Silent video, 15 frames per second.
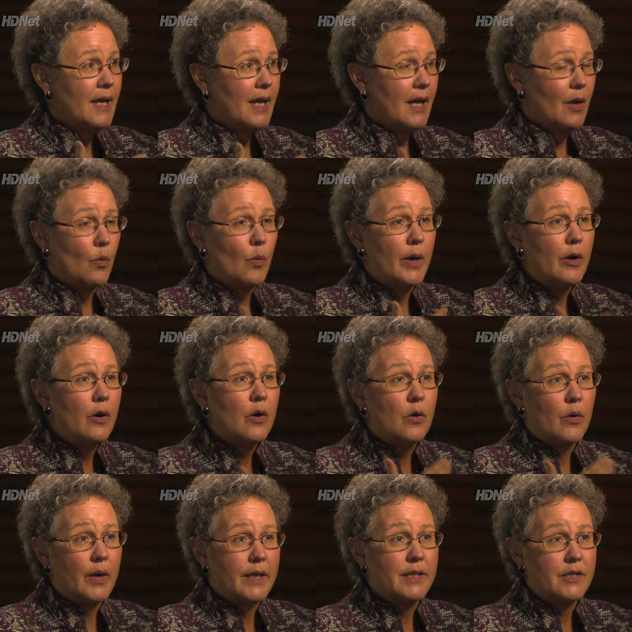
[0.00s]
We're
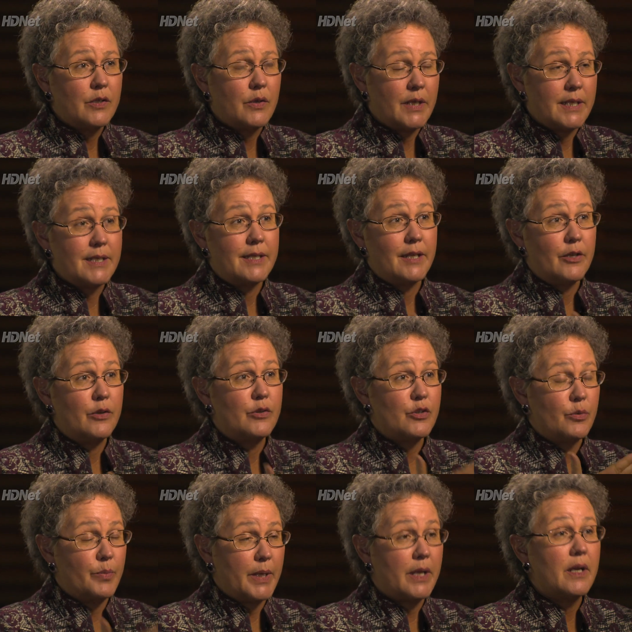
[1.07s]
going to continue
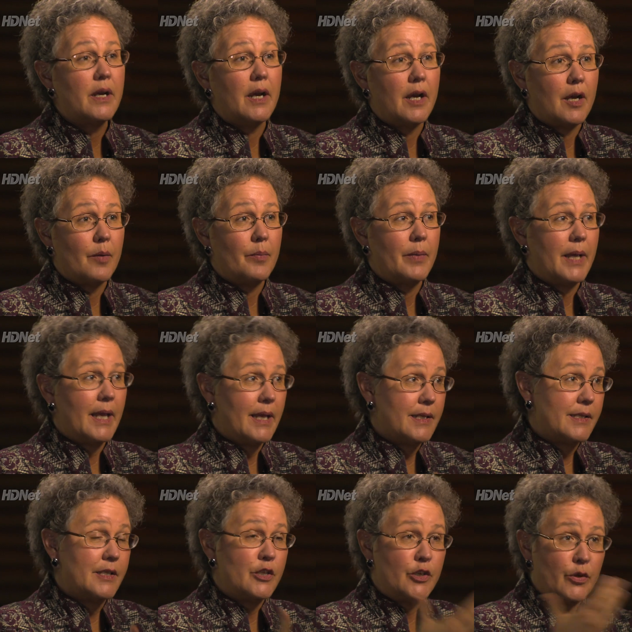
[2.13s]
to become,
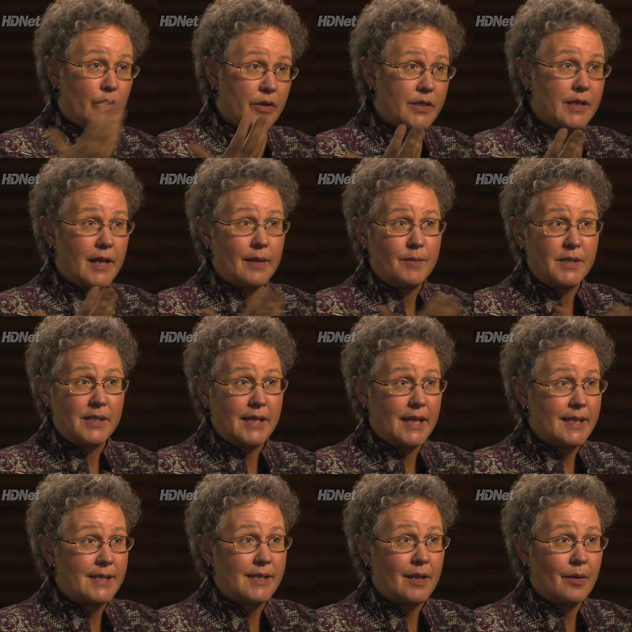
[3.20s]
as the New York Times
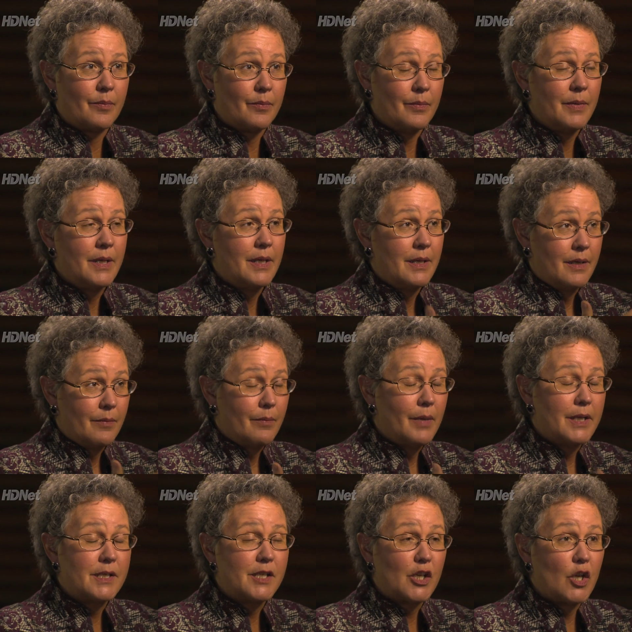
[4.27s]
said some
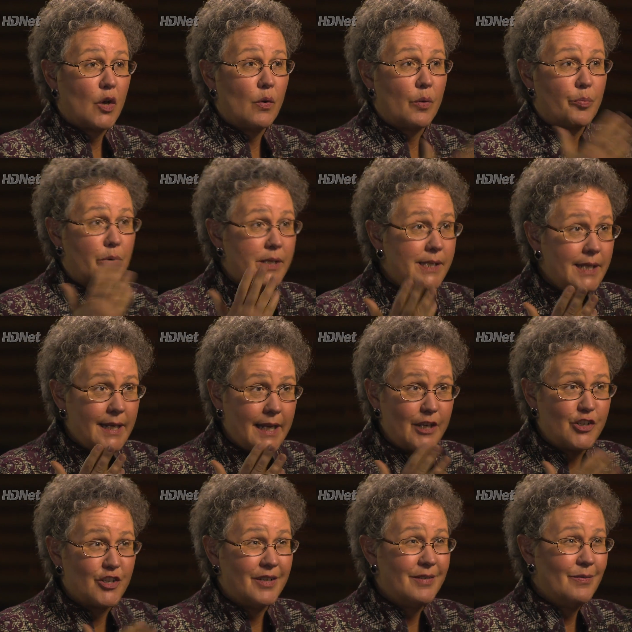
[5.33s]
months ago, a prison
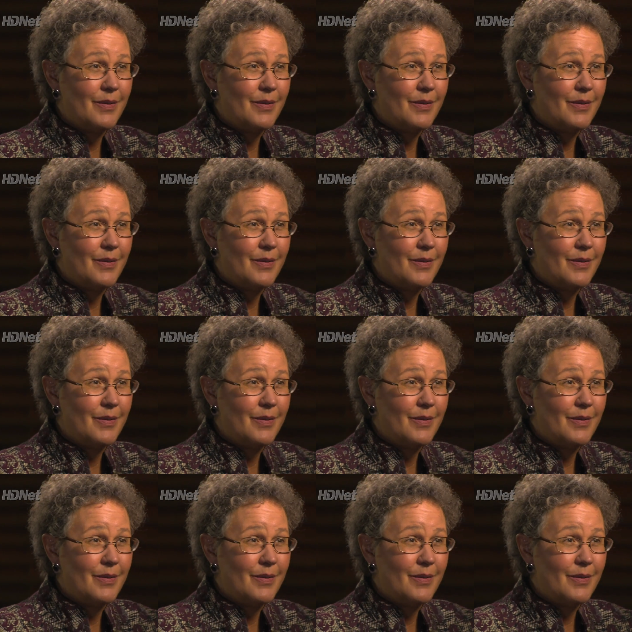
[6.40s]
nation.